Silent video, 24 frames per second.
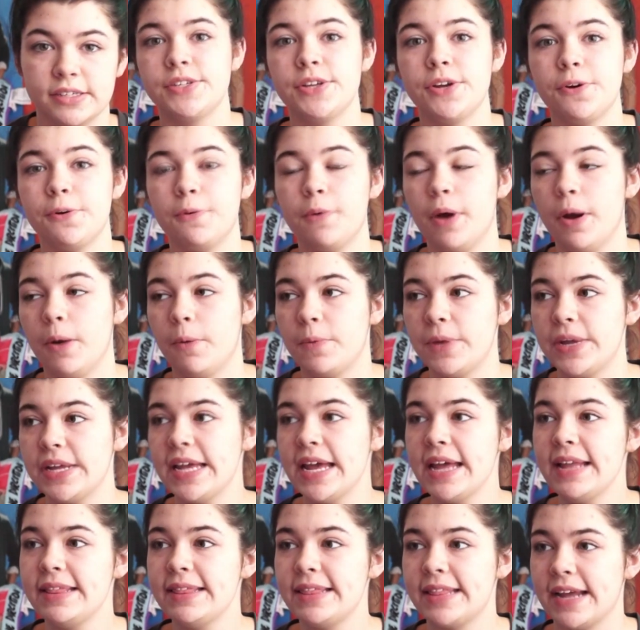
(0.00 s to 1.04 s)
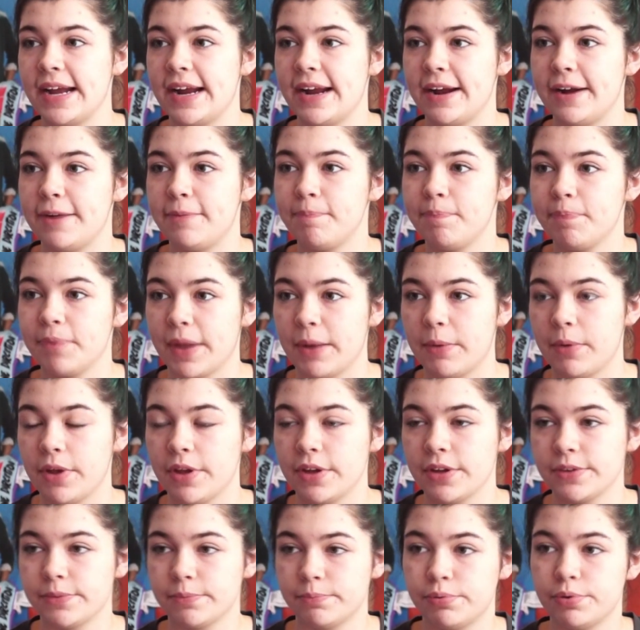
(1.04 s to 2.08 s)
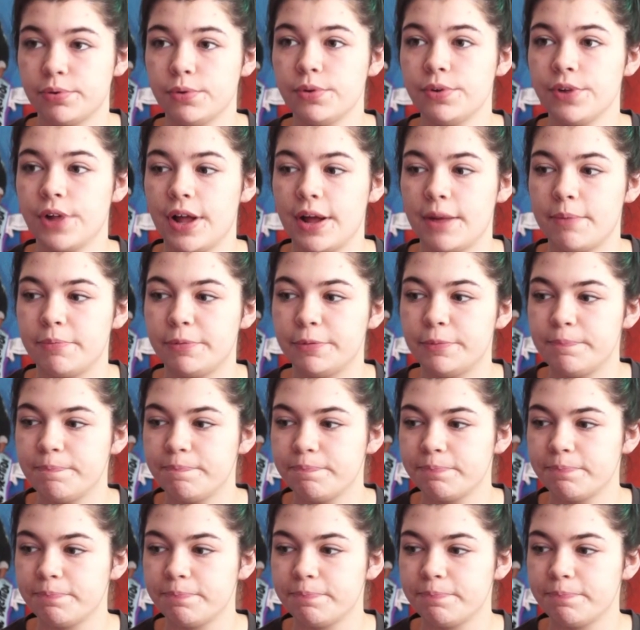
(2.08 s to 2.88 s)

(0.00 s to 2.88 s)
So we get there, and we pull up,